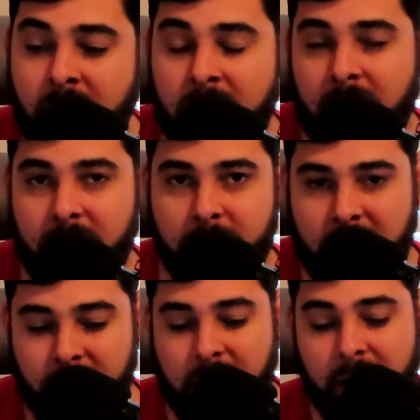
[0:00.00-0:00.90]
and I
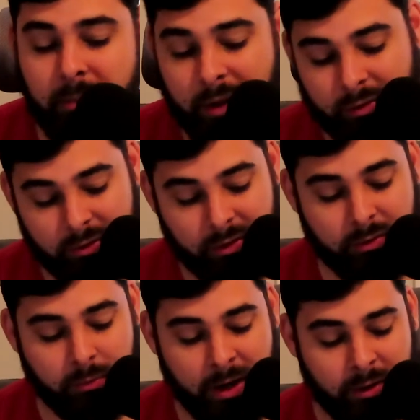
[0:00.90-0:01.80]
began getting messages
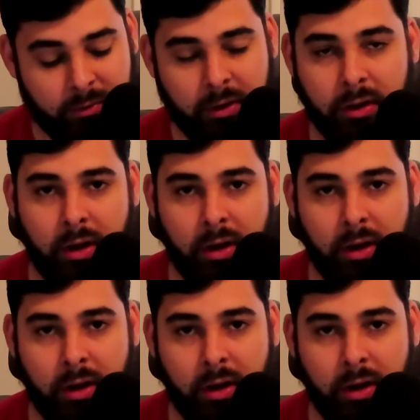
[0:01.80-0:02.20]
around